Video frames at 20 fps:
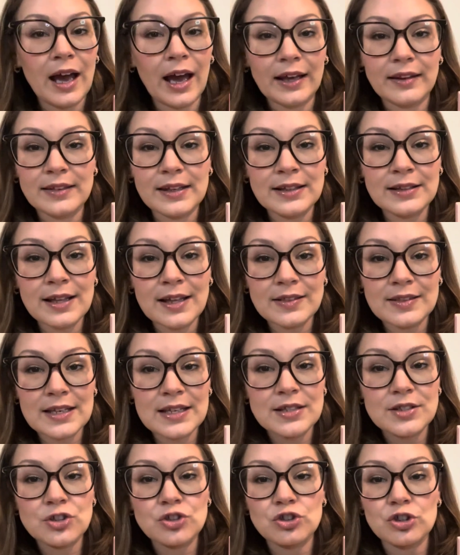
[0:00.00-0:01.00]
I think that
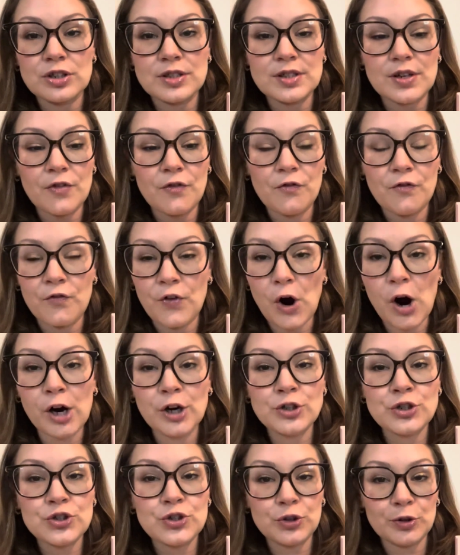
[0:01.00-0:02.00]
this just far
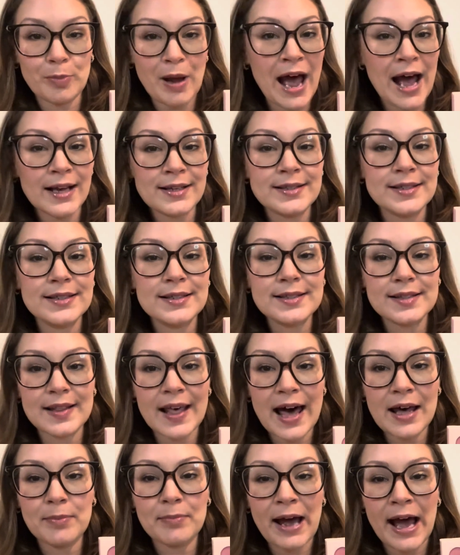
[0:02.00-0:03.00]
surpasses
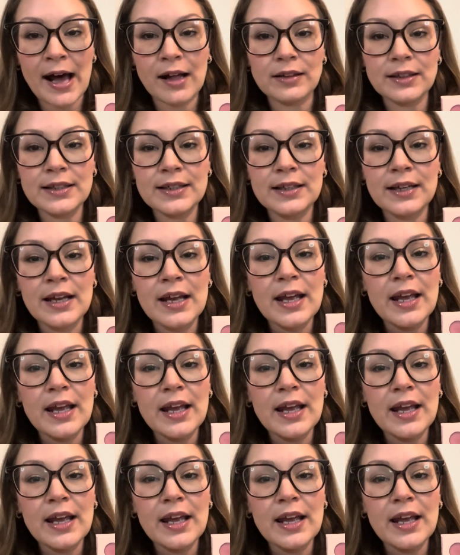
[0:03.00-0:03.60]
that palette